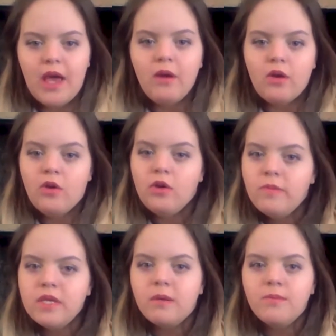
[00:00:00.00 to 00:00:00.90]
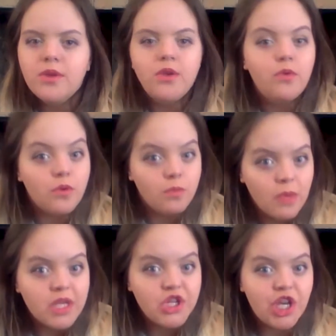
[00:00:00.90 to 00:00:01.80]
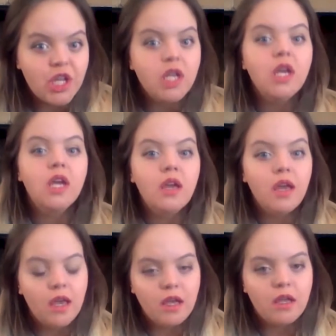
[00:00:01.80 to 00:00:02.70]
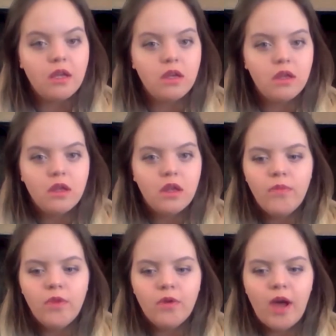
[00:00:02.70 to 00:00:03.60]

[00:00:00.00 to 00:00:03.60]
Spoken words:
That could be something you could mention in your